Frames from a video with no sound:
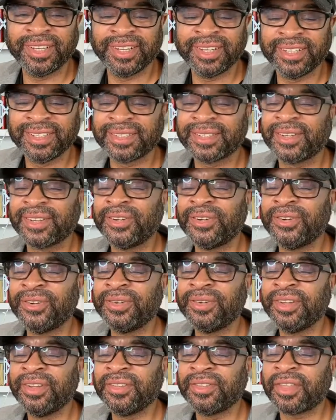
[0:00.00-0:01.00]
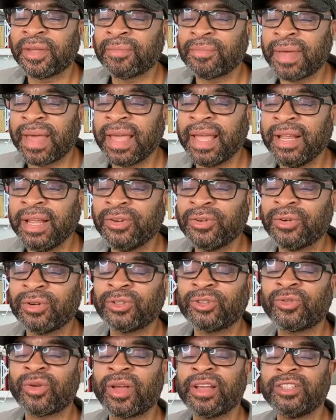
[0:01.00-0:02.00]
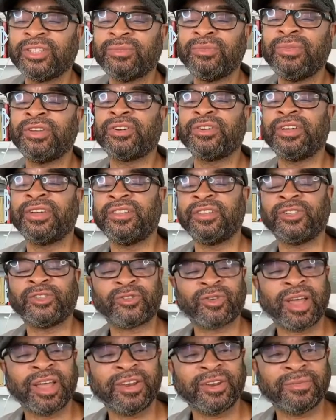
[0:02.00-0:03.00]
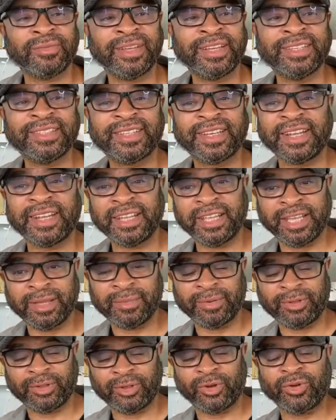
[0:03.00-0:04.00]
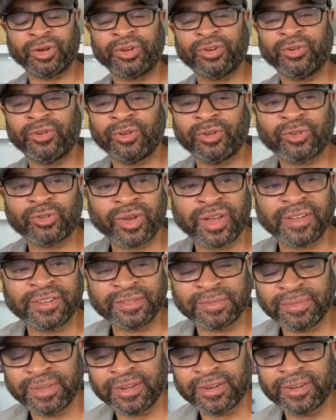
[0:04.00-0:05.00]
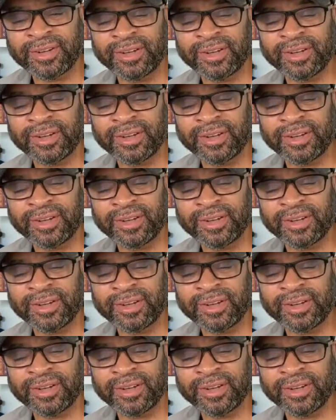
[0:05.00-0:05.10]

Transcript: So the main neurotransmitter in the striatum is an inhibitory neurotransmitter,